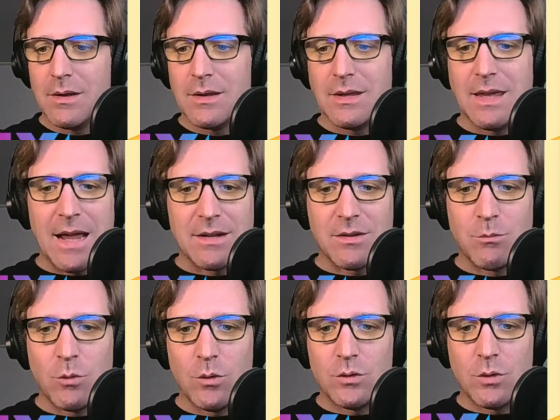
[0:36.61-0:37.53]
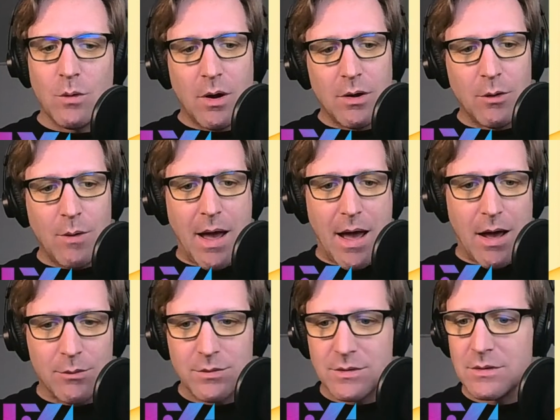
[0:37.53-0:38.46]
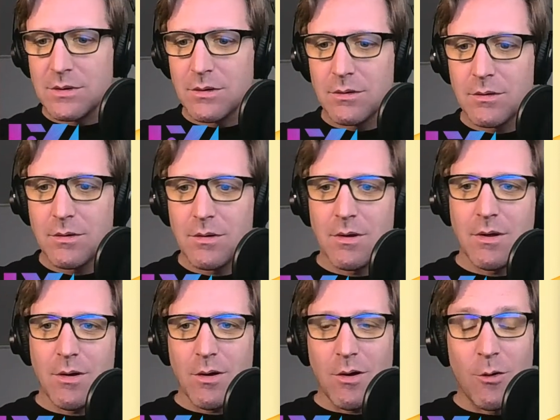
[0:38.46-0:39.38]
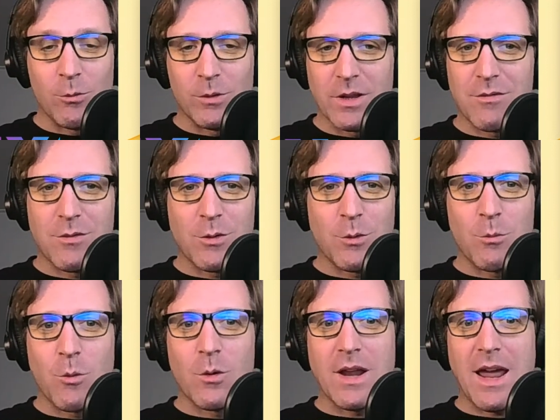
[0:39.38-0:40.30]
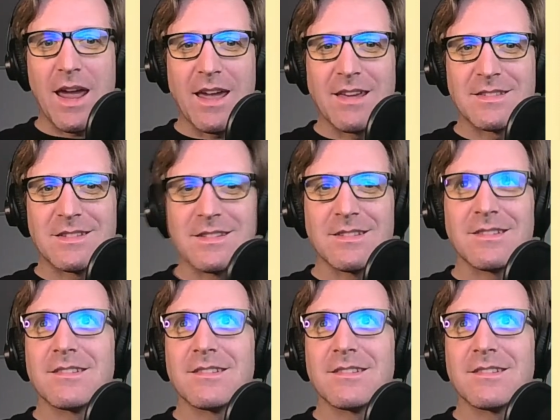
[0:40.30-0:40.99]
yet to move to our new house, only a few more days.